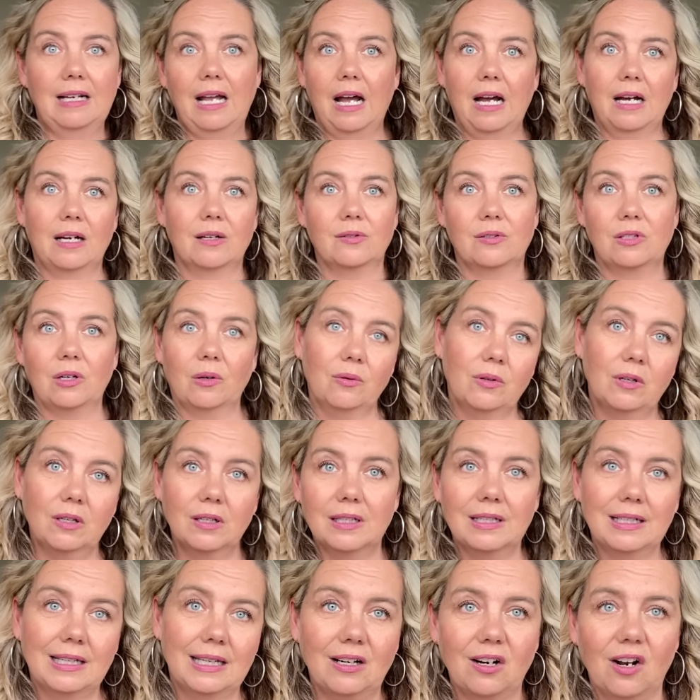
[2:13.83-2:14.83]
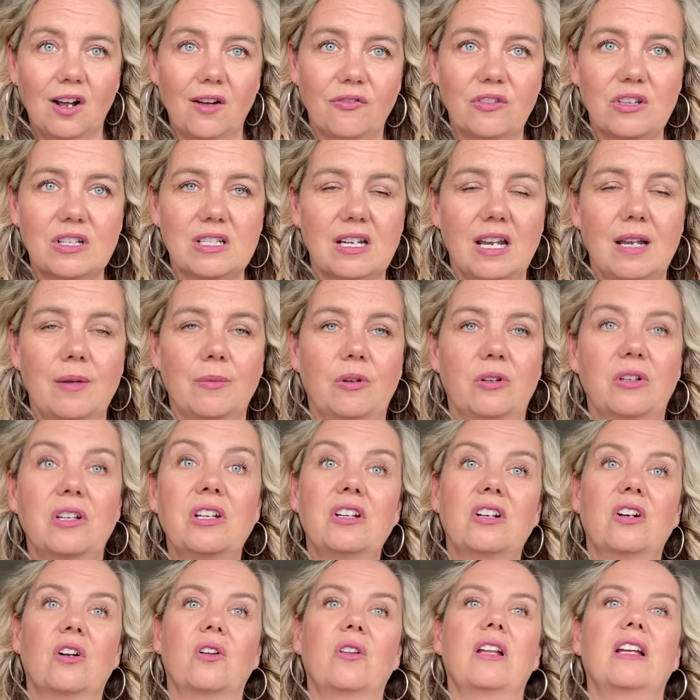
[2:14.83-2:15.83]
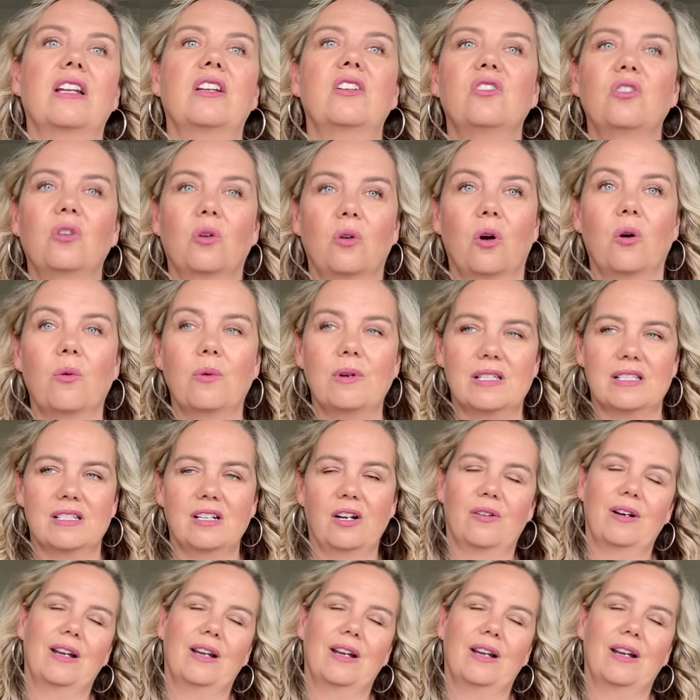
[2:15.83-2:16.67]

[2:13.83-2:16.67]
no, don't get off the table. You know, like you don't always know.